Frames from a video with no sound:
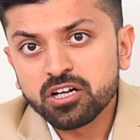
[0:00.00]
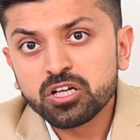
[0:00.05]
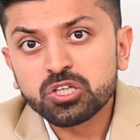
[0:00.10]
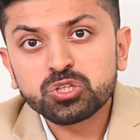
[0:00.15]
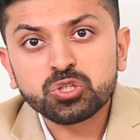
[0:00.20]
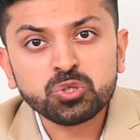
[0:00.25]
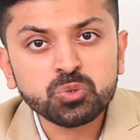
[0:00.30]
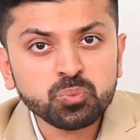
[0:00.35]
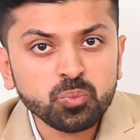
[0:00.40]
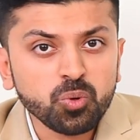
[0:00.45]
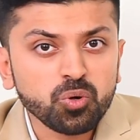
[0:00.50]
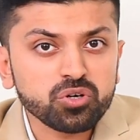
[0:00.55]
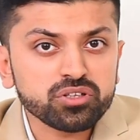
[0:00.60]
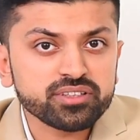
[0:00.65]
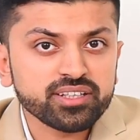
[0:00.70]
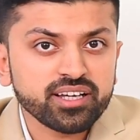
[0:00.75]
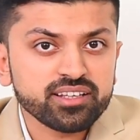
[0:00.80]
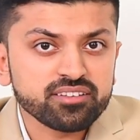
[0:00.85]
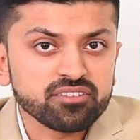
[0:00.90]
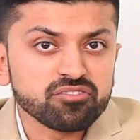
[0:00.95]
through more
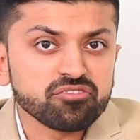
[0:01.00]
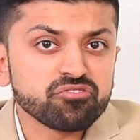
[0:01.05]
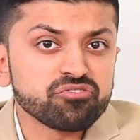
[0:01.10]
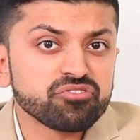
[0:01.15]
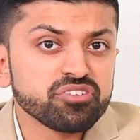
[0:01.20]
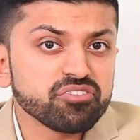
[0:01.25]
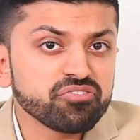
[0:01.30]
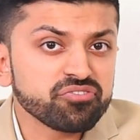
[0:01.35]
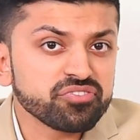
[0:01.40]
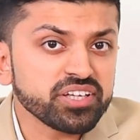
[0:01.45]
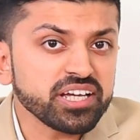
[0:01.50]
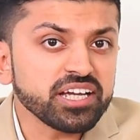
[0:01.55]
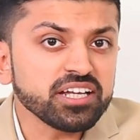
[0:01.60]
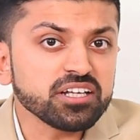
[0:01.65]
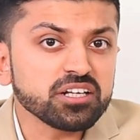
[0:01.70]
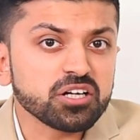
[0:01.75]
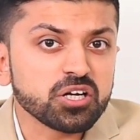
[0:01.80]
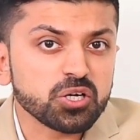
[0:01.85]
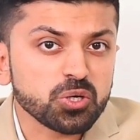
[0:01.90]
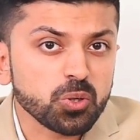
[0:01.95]
than
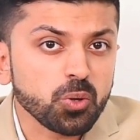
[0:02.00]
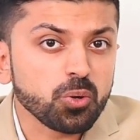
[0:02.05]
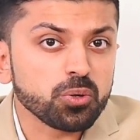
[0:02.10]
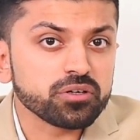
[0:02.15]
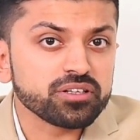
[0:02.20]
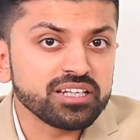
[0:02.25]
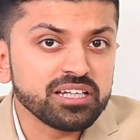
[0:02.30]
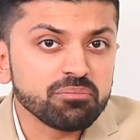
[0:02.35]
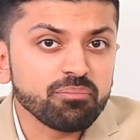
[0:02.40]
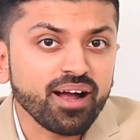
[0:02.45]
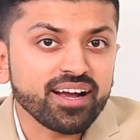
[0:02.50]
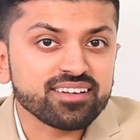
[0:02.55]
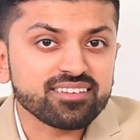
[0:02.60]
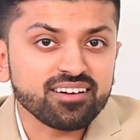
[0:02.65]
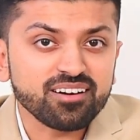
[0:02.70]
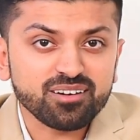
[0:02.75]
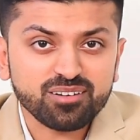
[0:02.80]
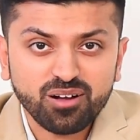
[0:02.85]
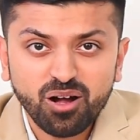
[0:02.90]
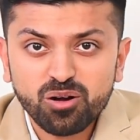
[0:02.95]
15 crore demat
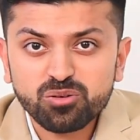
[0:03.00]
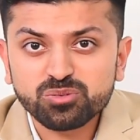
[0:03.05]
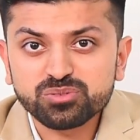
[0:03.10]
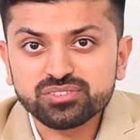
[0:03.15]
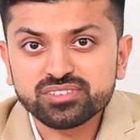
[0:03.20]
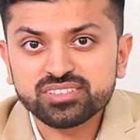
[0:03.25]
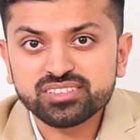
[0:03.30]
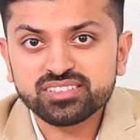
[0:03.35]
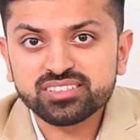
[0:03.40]
accounts.